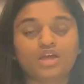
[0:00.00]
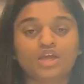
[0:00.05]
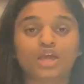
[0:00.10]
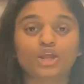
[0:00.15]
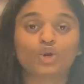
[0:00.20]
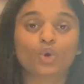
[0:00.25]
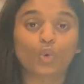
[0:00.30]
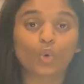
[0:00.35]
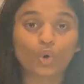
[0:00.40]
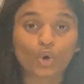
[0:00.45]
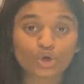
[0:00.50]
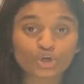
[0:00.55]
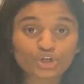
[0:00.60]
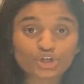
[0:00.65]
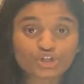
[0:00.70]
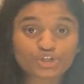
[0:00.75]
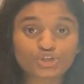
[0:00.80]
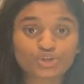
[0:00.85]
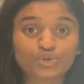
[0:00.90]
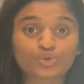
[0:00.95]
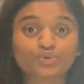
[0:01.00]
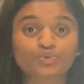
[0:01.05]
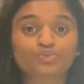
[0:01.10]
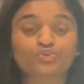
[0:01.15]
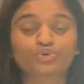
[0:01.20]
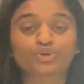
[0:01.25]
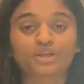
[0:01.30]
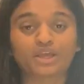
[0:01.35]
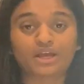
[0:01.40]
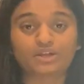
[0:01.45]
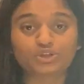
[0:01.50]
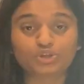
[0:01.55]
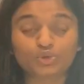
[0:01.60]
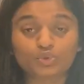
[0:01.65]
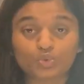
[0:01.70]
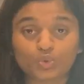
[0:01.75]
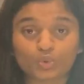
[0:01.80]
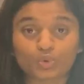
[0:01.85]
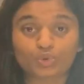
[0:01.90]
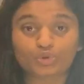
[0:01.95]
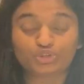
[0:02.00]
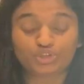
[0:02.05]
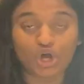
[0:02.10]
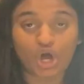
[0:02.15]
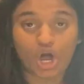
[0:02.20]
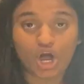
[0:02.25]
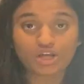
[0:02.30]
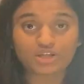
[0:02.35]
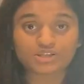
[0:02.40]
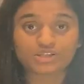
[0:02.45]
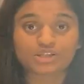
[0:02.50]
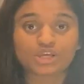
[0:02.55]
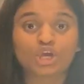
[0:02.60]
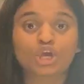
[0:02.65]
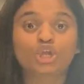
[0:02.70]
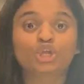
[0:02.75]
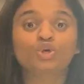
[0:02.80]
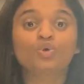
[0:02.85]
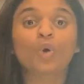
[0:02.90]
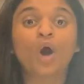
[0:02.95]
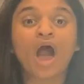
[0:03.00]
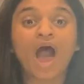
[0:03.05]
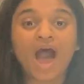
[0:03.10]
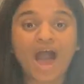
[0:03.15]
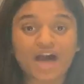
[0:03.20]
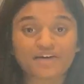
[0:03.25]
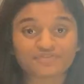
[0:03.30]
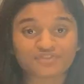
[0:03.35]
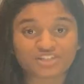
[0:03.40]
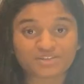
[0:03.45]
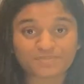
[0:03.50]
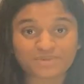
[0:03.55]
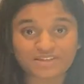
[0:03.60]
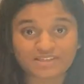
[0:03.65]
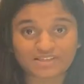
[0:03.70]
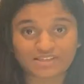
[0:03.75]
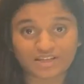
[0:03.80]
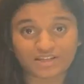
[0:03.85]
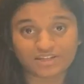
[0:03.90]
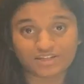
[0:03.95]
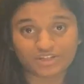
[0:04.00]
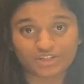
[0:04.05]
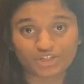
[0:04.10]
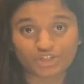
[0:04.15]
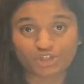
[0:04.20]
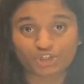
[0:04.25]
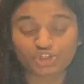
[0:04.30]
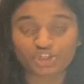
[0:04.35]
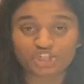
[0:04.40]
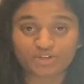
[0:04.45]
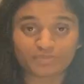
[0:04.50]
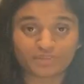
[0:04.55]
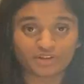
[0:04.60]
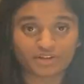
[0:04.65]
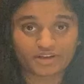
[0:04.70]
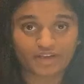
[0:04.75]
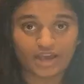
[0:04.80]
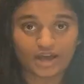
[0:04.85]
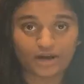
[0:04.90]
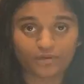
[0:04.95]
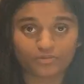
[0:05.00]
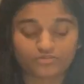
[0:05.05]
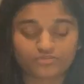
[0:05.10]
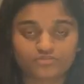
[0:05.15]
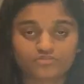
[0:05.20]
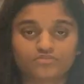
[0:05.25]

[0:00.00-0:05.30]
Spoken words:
In order to get to Google Docs, you have to be signed into your Gmail account.